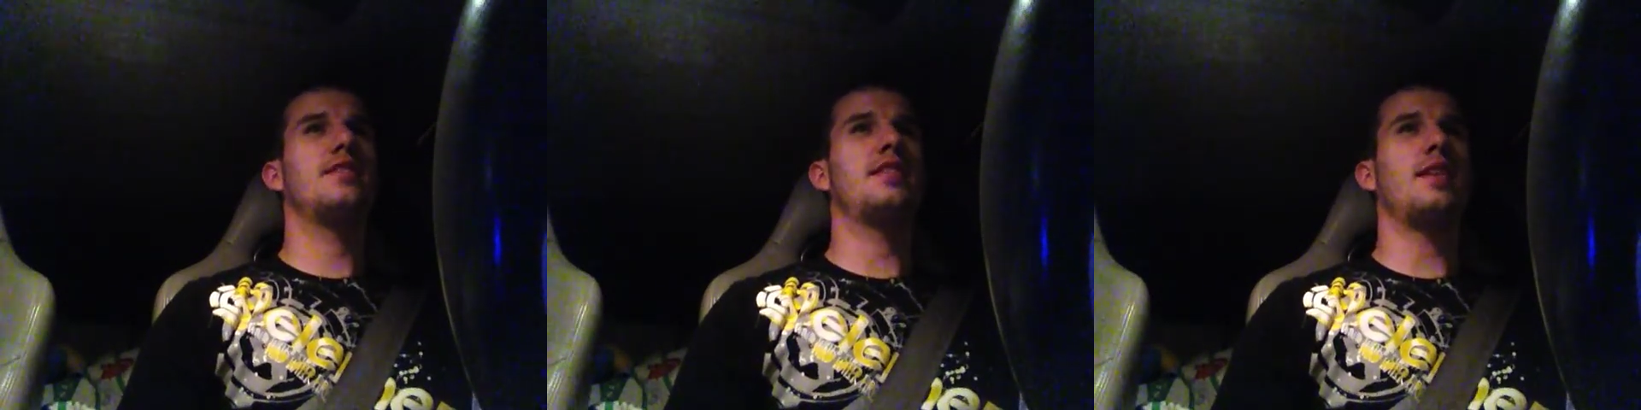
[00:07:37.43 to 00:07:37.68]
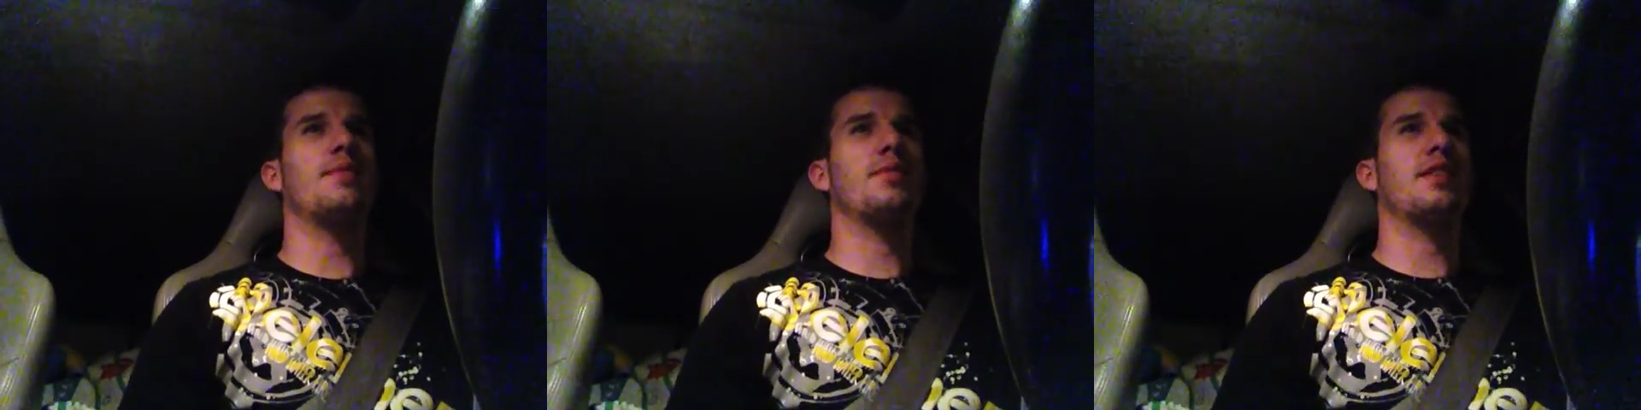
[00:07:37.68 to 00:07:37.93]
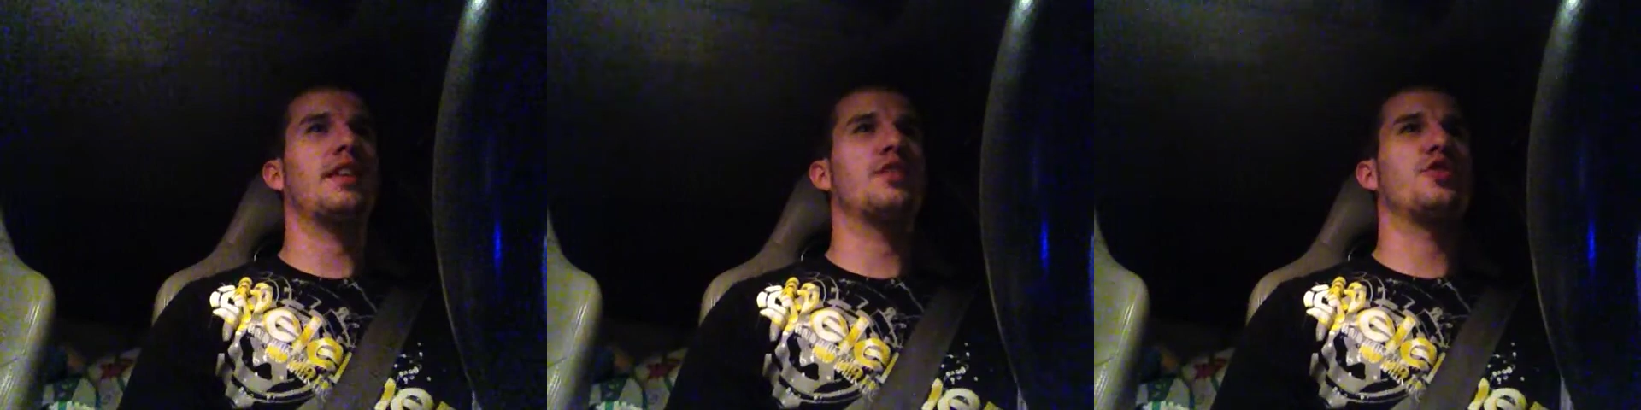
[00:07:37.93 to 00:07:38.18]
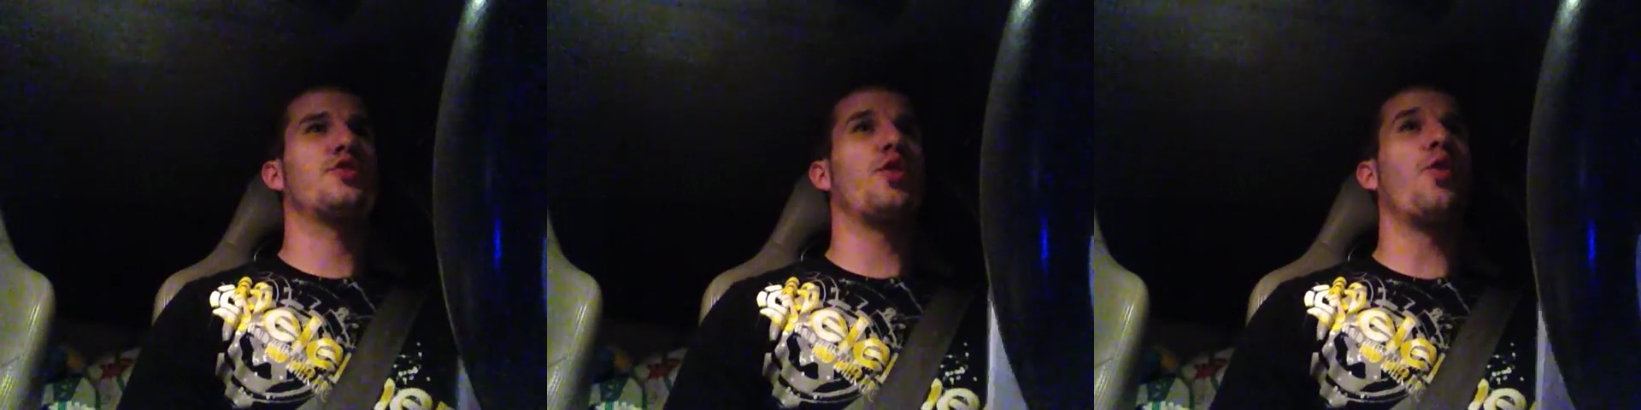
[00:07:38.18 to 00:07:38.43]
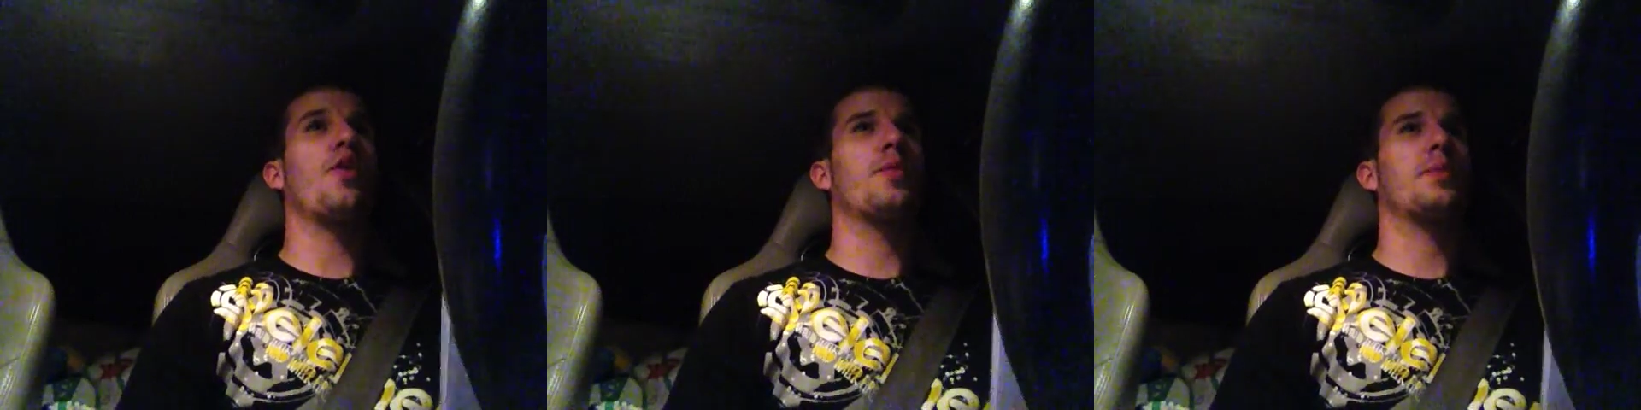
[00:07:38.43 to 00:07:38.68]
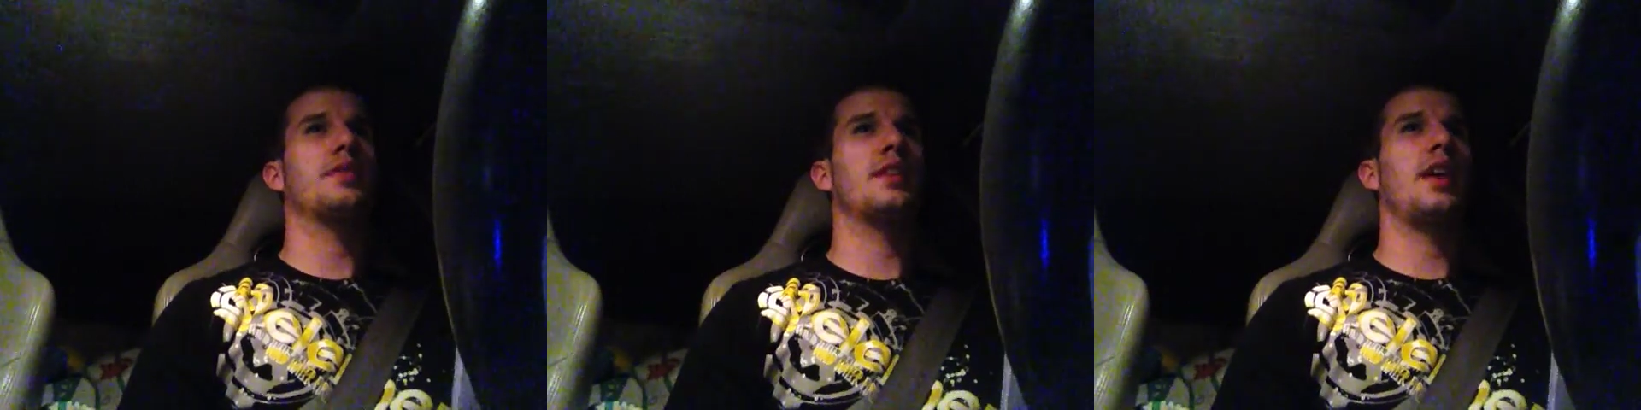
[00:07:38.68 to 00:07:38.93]
It's not really a store,
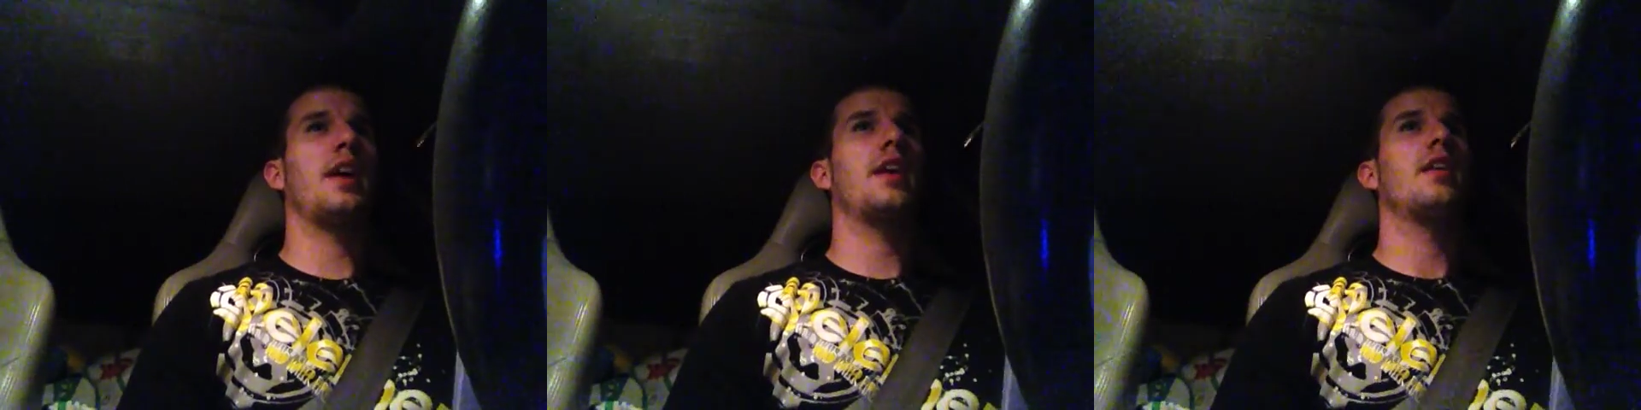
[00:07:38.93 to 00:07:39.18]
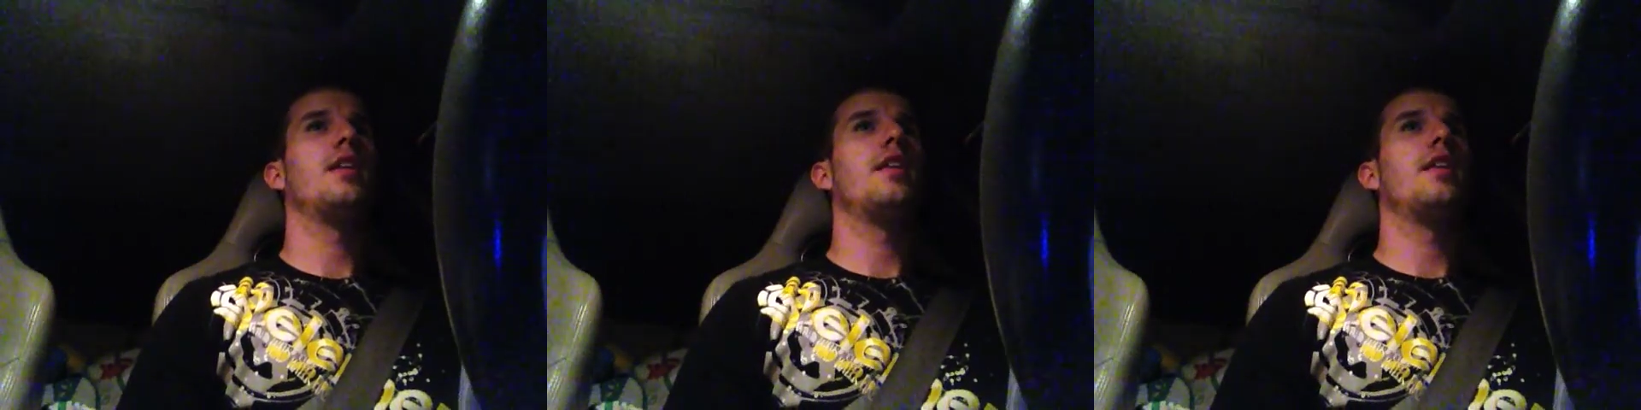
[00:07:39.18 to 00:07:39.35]
per se.